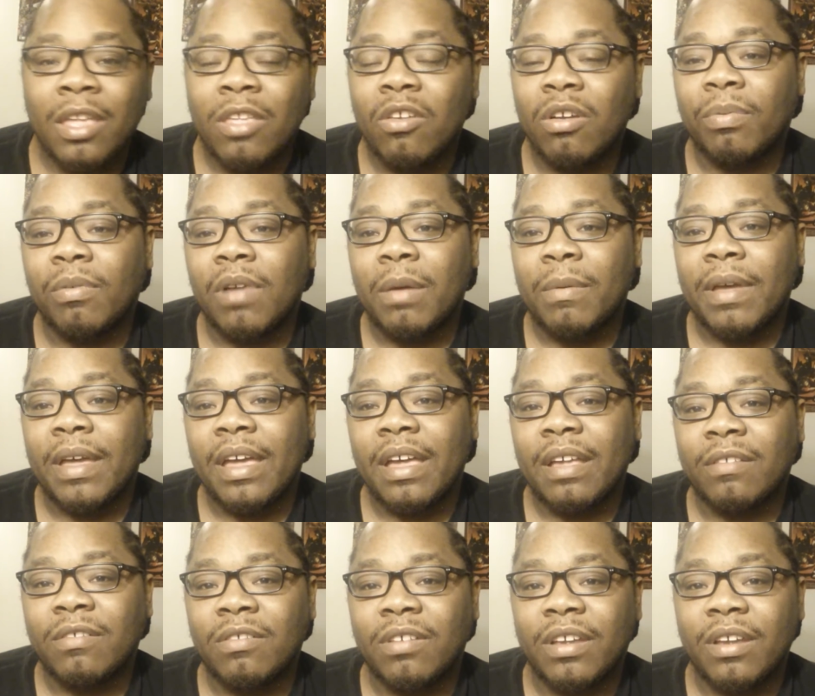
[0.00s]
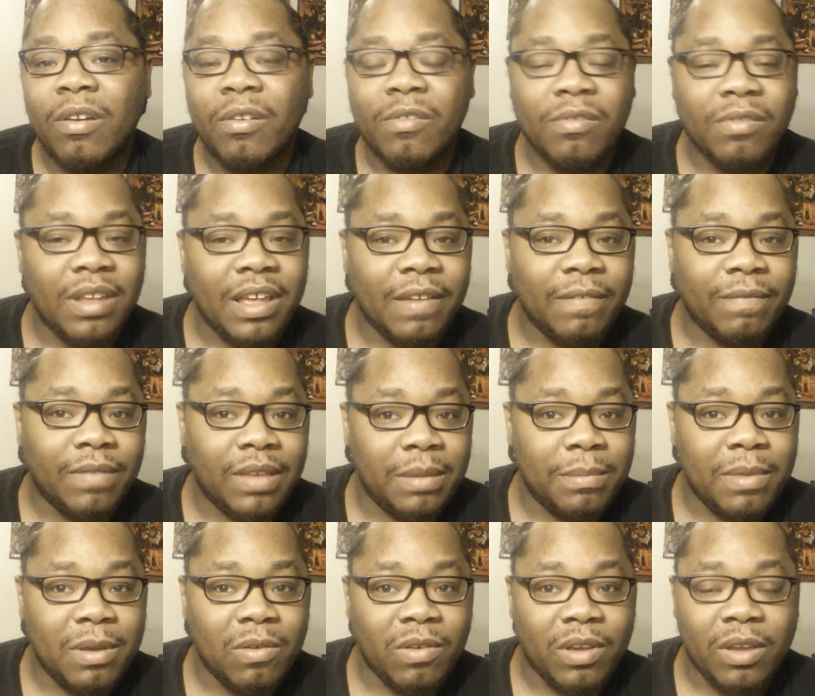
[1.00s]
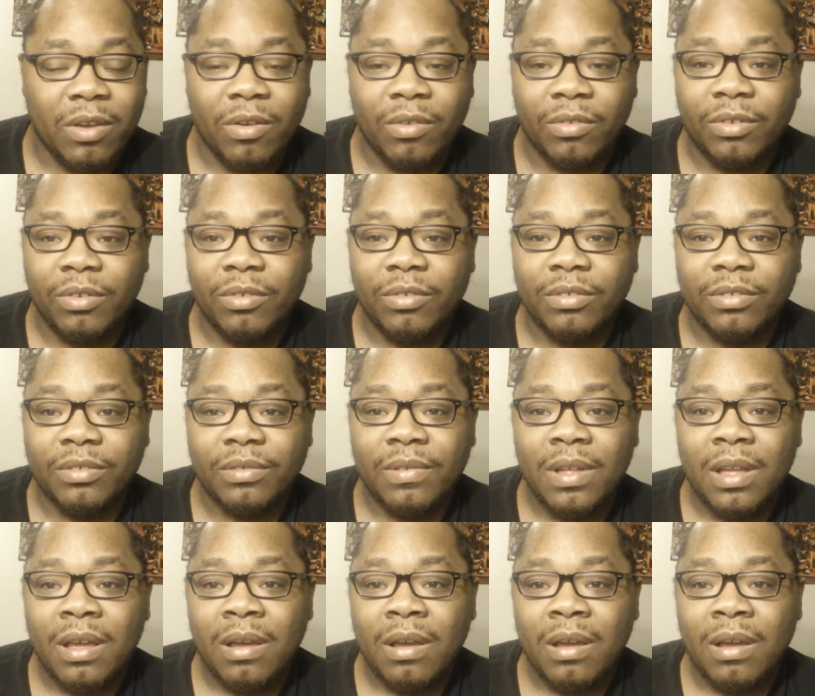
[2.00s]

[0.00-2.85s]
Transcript: You play with actual characters like female characters.